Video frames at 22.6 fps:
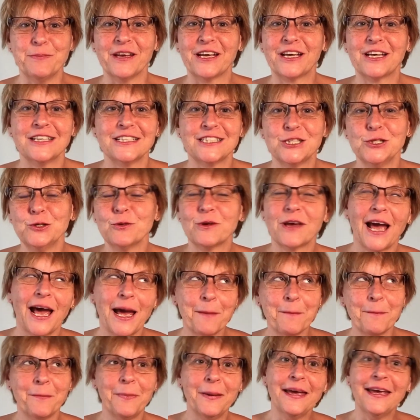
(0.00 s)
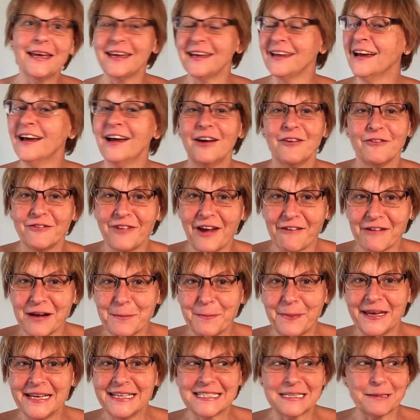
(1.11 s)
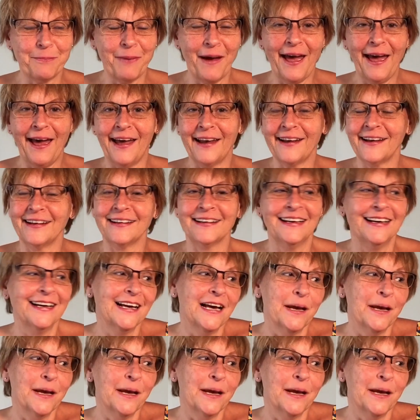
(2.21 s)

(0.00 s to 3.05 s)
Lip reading: because you can be very Peter Pan, and